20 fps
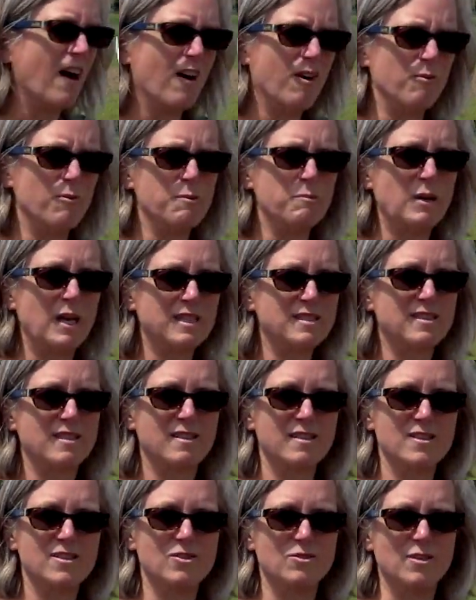we
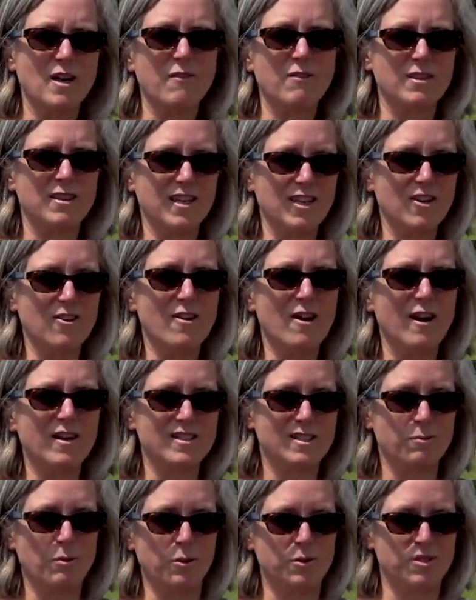basically do everything you're
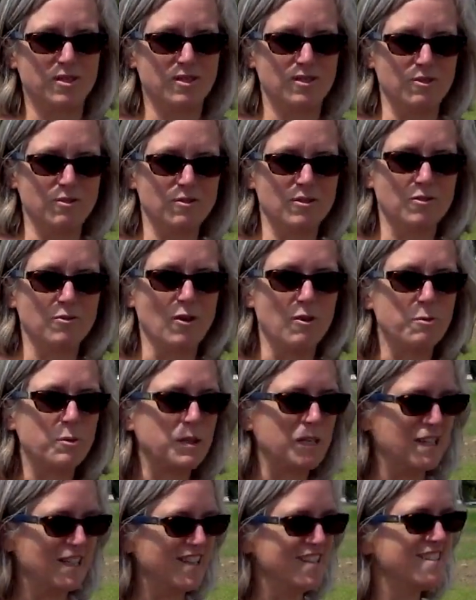not supposed to do to grow
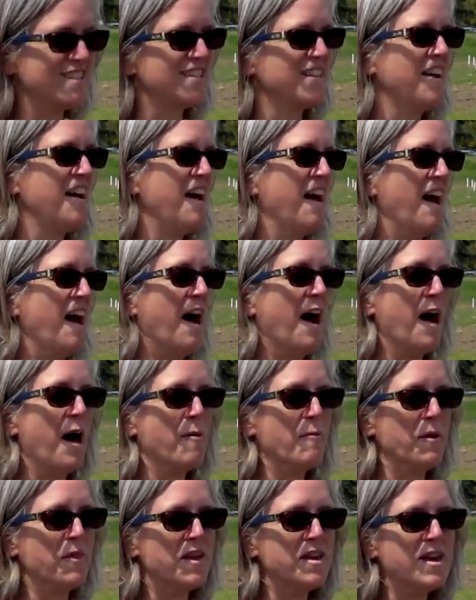peas.
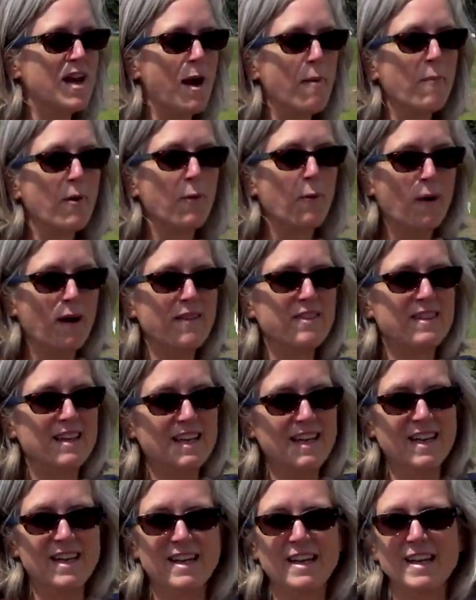And the number one
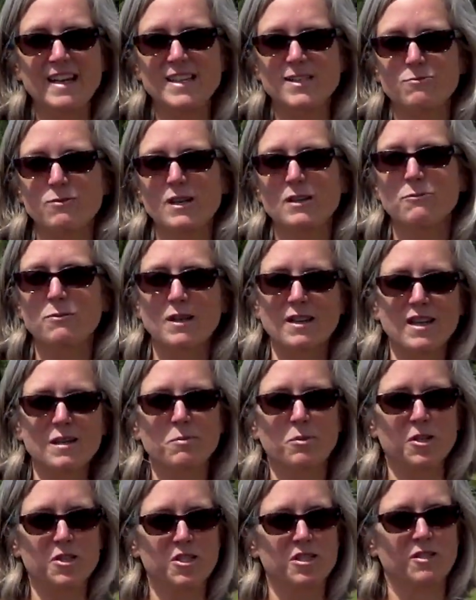thing is we really
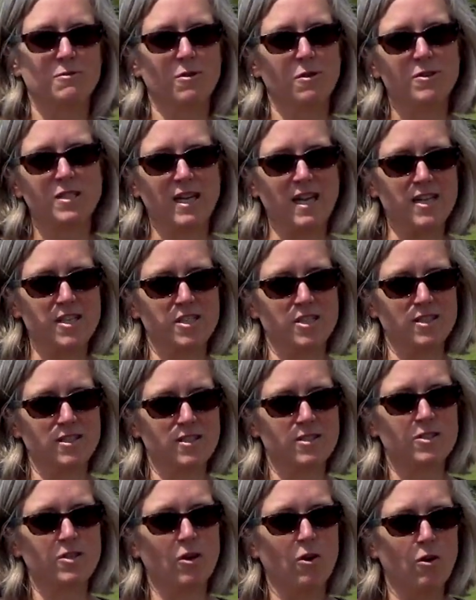push the rotation.
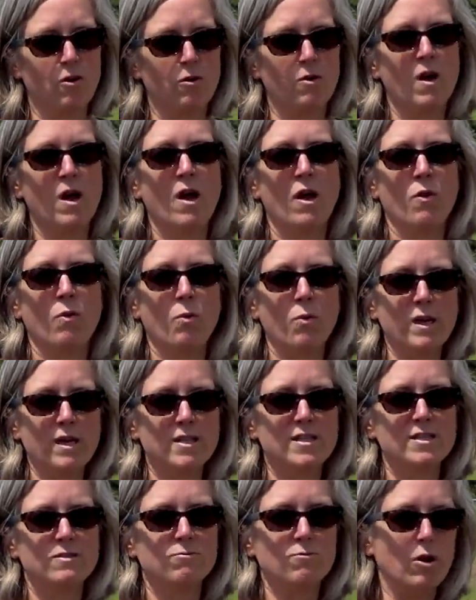So we
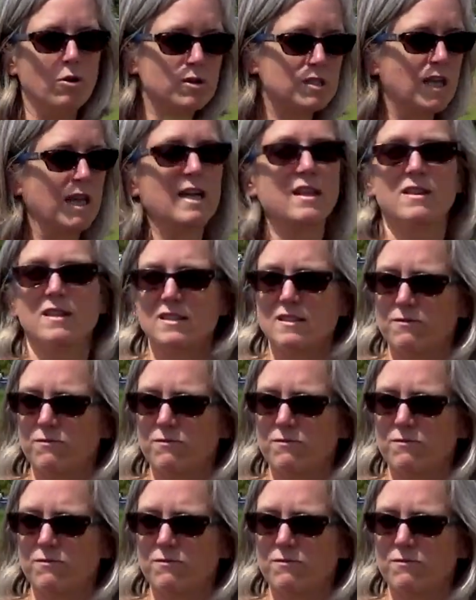just rotate this